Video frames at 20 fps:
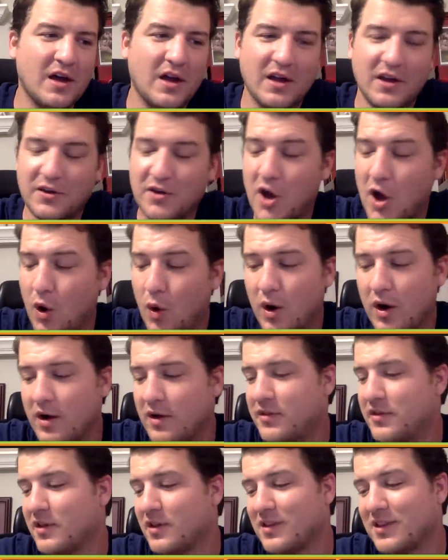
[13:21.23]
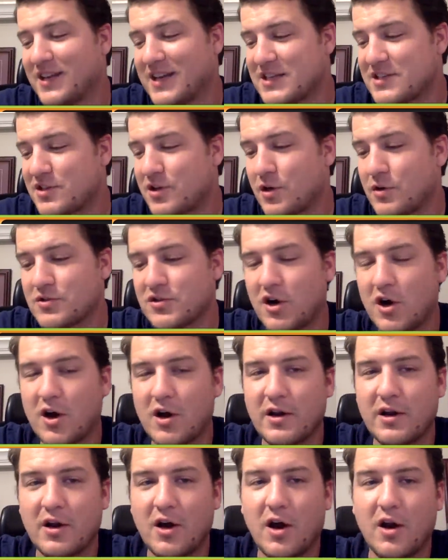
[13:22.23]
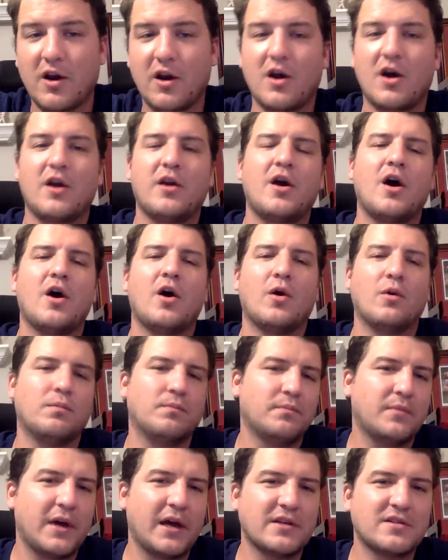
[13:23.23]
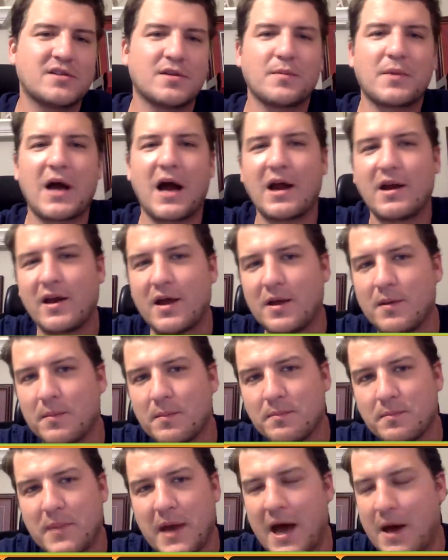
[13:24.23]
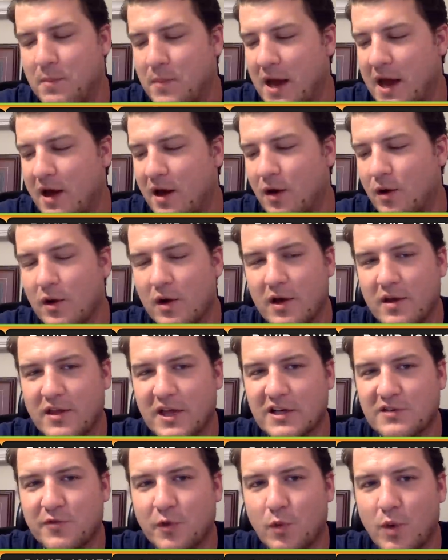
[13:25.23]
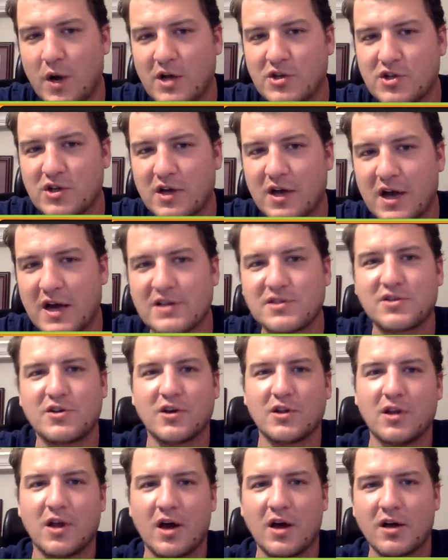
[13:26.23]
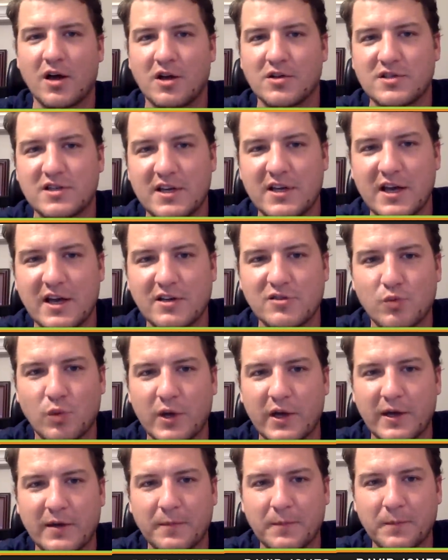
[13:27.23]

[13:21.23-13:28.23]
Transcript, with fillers: Noah. The list goes on and on and on. Oh, and some guy named Pat Mayo. Thanks for watching, guys. Good luck. I'll see you next week.